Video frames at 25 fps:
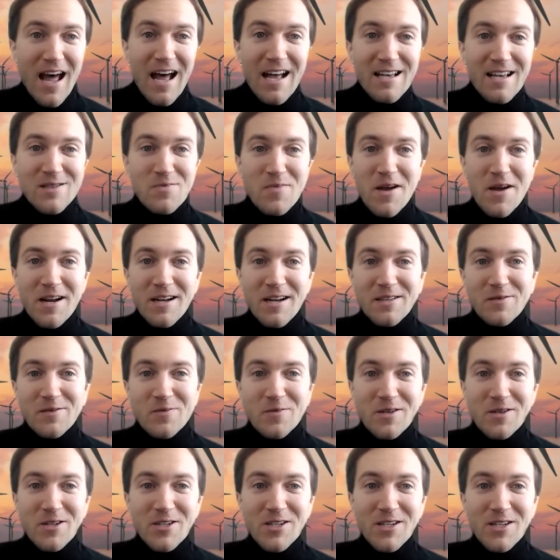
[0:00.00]
aspect,
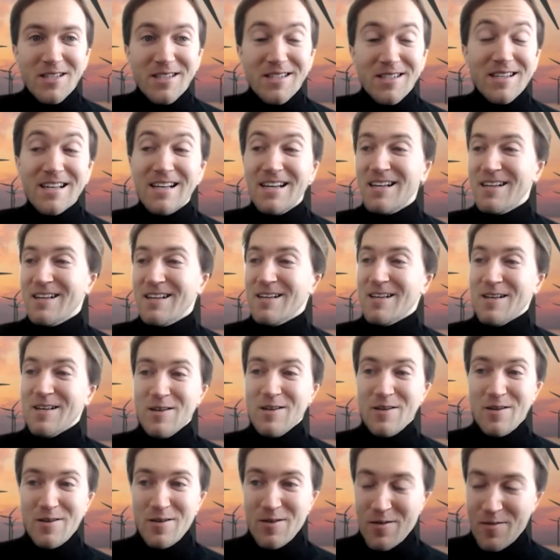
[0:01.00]
which is
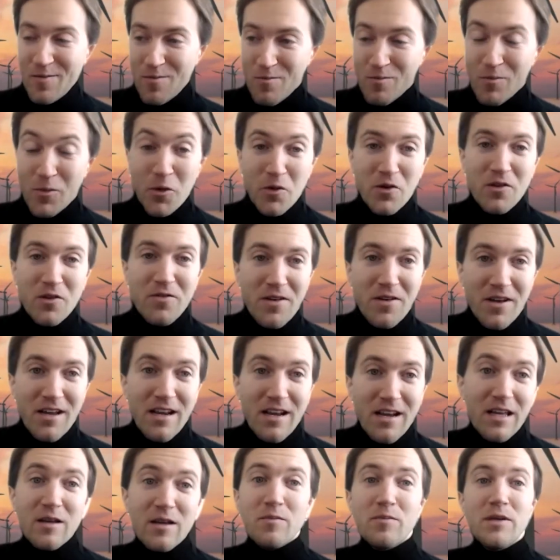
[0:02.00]

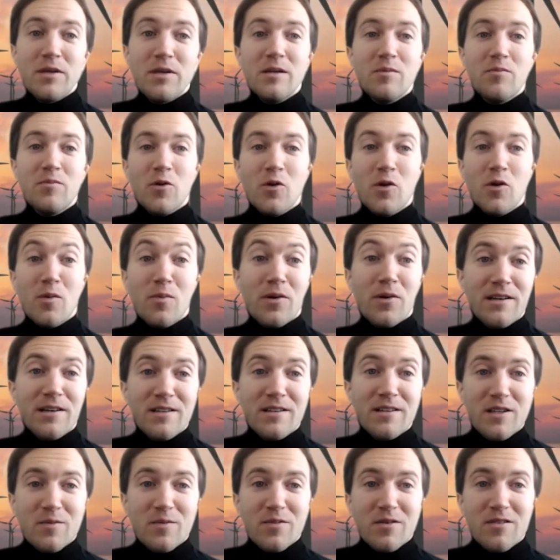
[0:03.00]
motivating people,
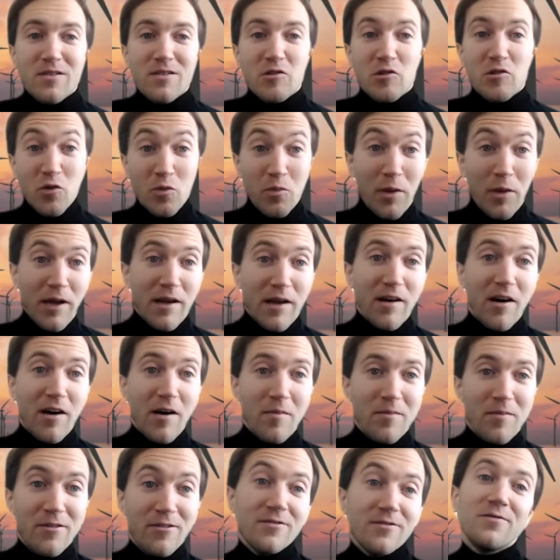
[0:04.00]
participants, to
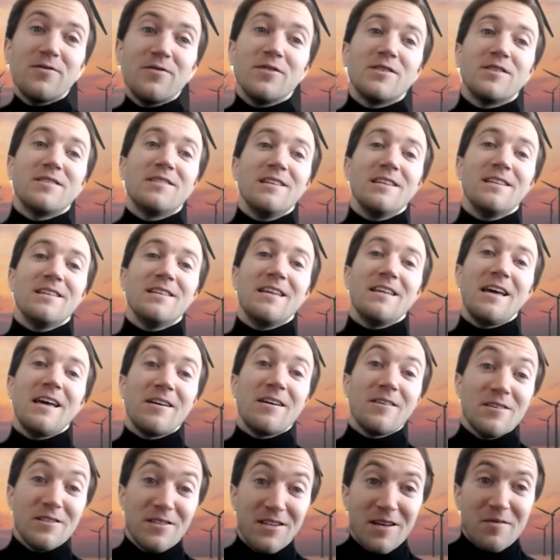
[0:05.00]
become
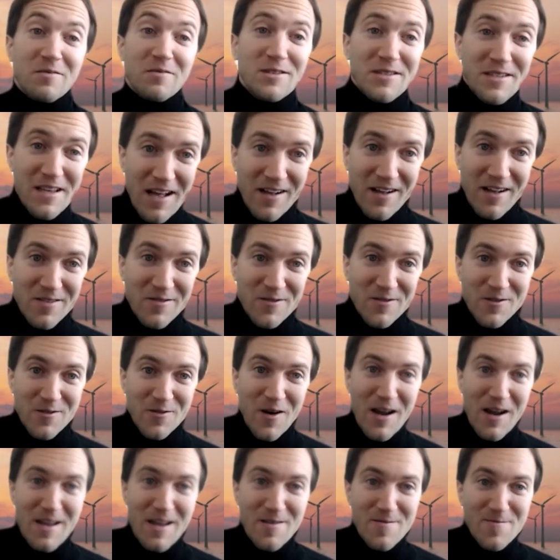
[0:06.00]
facilitators themselves,
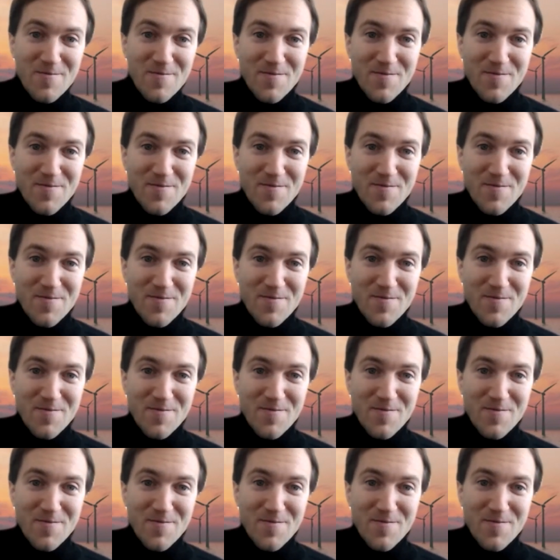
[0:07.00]
right?